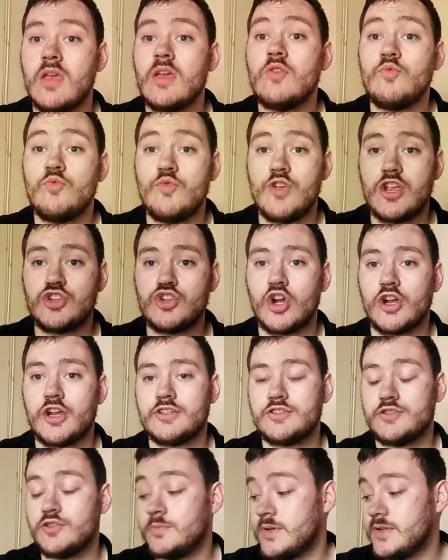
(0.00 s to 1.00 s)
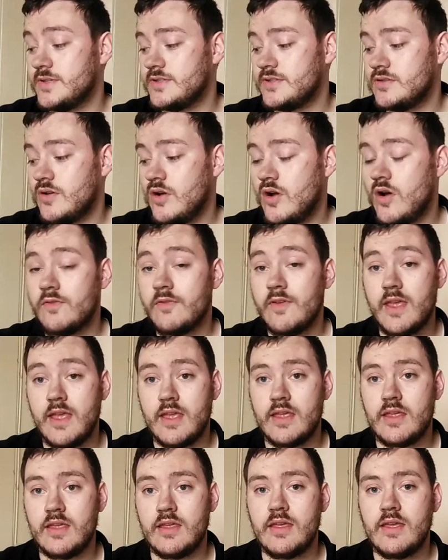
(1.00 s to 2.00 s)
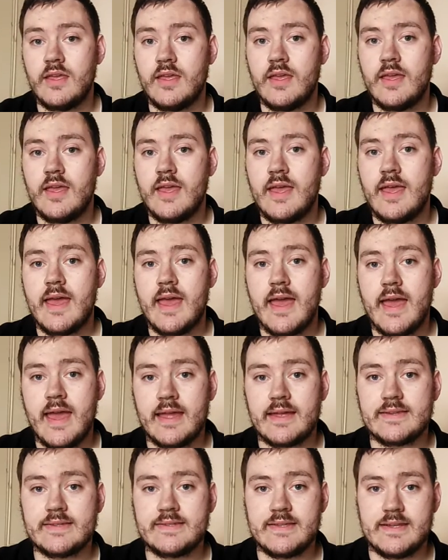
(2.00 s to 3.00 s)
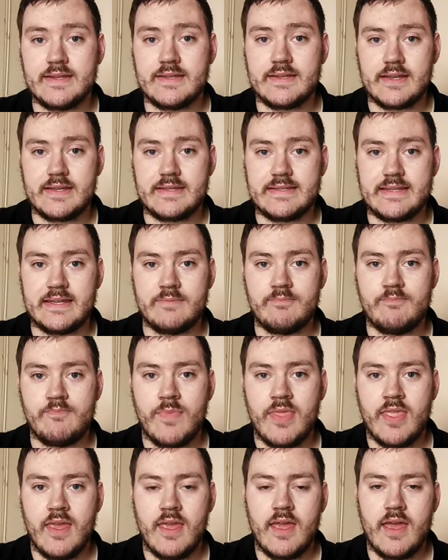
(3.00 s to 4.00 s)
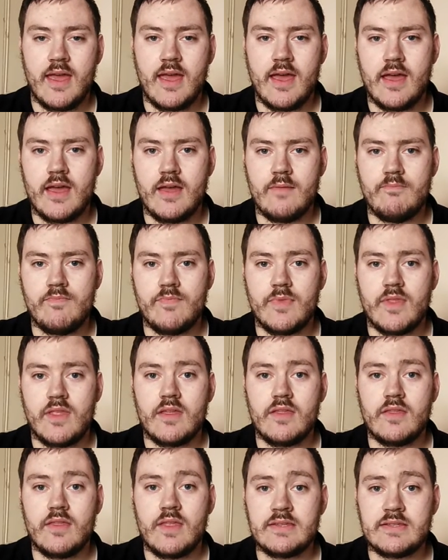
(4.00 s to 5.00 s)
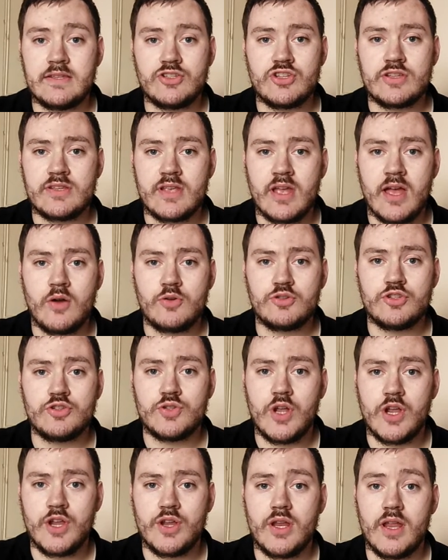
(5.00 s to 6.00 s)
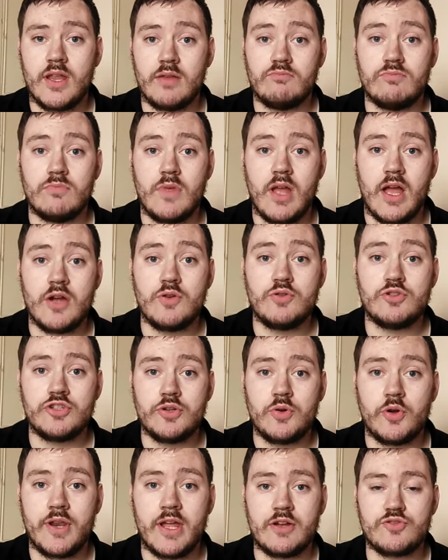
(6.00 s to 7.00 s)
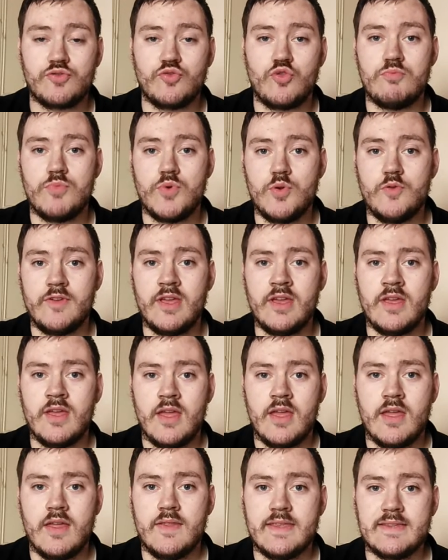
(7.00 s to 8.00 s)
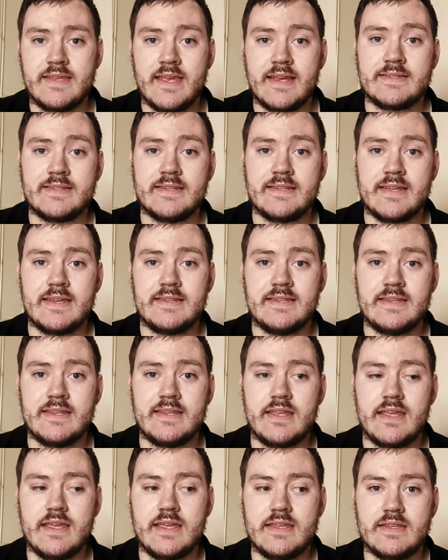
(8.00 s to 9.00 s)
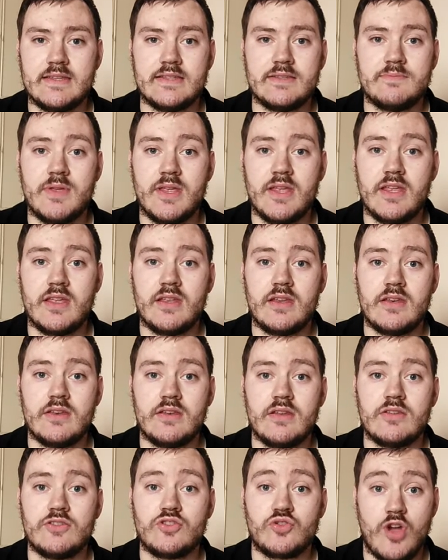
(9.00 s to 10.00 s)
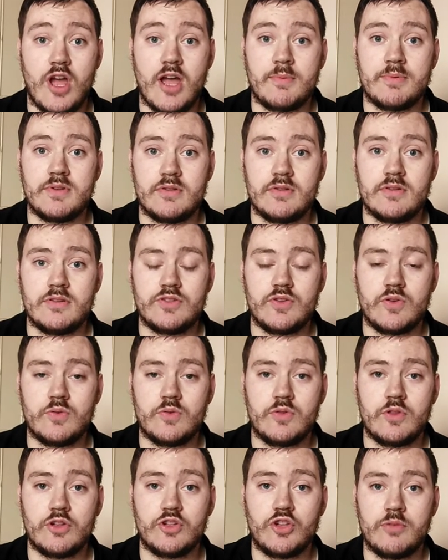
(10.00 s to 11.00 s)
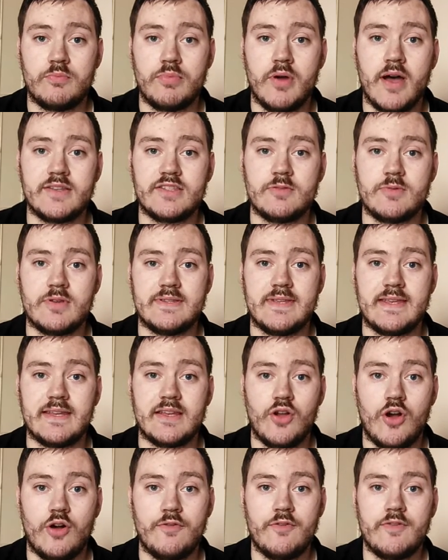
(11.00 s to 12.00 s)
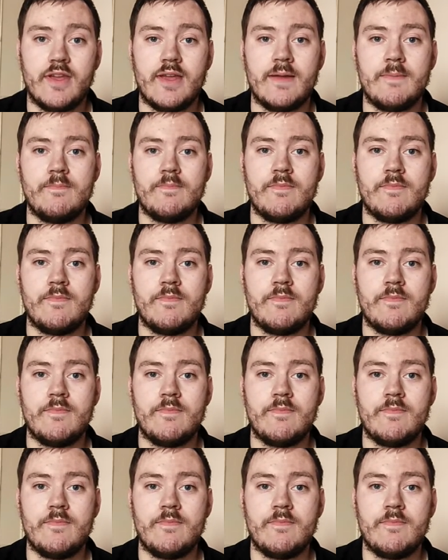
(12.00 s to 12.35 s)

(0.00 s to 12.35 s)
rear shock absorbers off a Xc90. This is just a how-to on how to remove it. This Xc90 is being scrapped, so the good parts are being taken off of it,